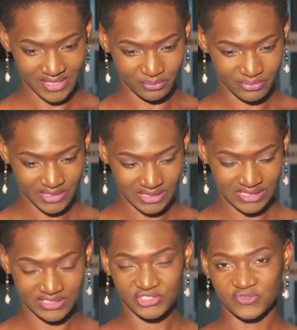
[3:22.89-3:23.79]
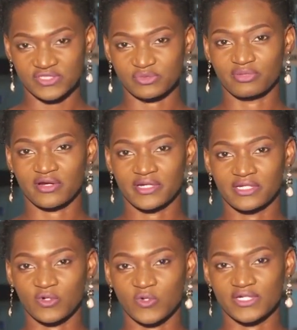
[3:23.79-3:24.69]
April and she was
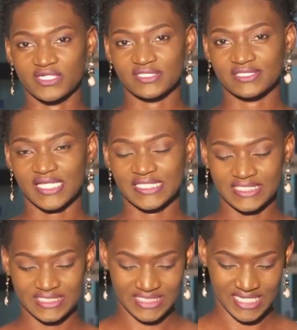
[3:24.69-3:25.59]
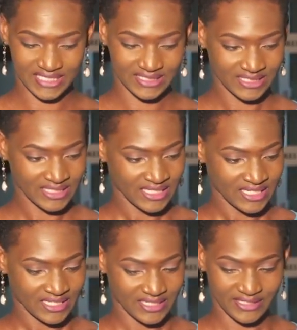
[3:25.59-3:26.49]
buried on Saturday.
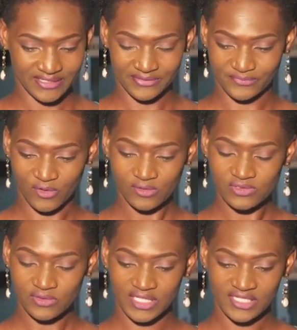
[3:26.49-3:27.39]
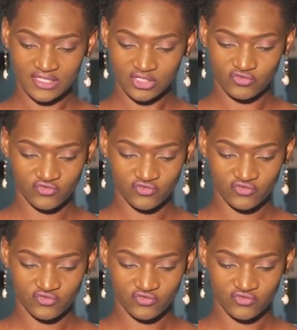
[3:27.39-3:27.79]
Yeah. Also in the New